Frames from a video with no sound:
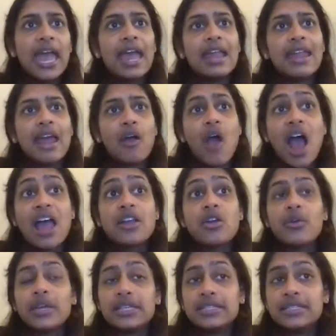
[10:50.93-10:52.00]
And now I
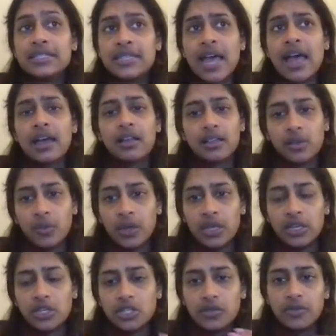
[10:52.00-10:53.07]
know exactly
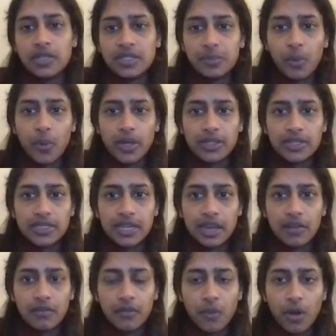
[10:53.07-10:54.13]
what each of these points
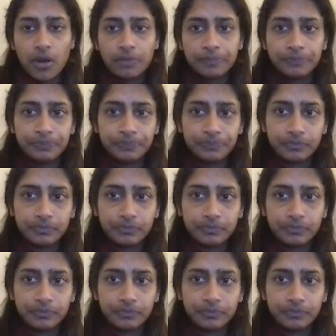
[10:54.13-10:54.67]
stand for.